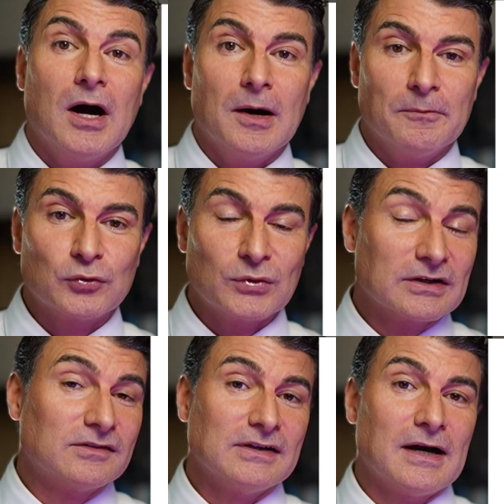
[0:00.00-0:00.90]
so we can
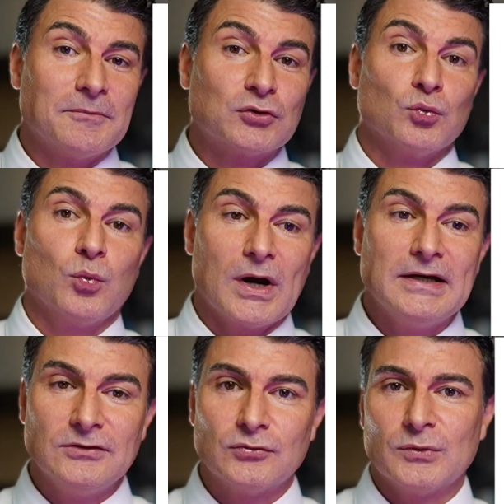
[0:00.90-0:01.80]
see how much
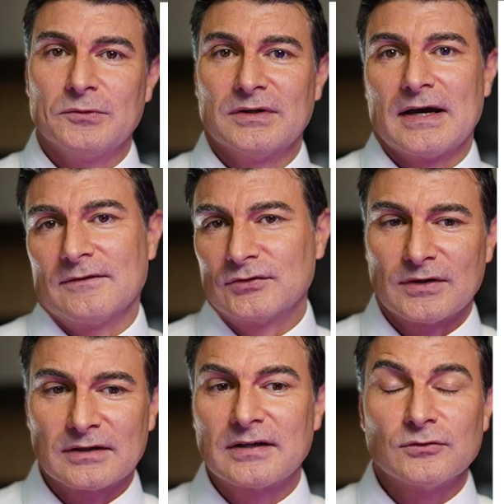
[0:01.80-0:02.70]
range we would have. So
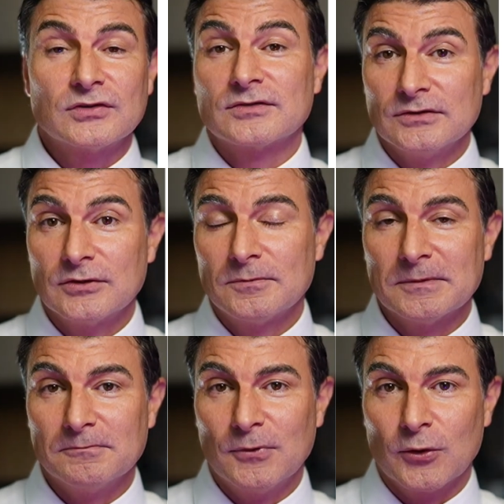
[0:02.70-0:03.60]
that tells us a little
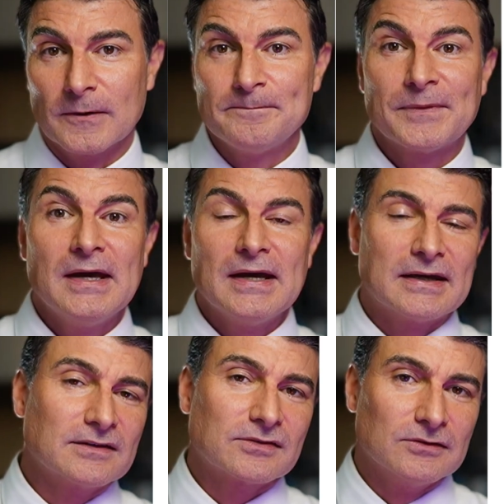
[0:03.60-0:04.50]
bit more,
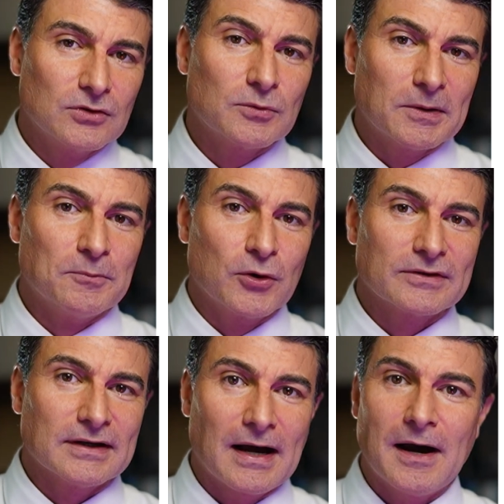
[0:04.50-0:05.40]
gets a little bit more at
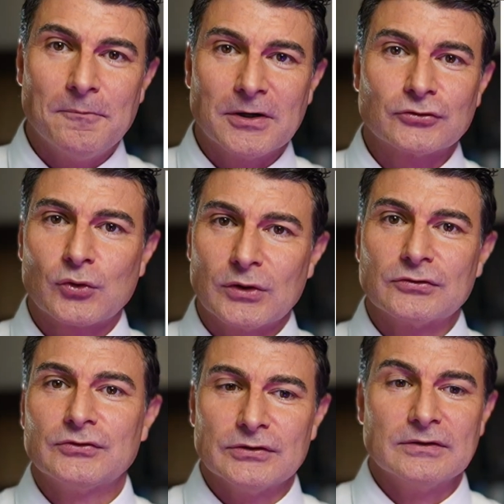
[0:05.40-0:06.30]
that how much
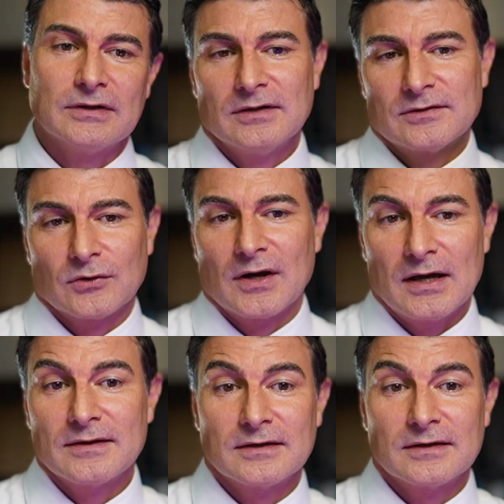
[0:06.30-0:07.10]
question, and so I think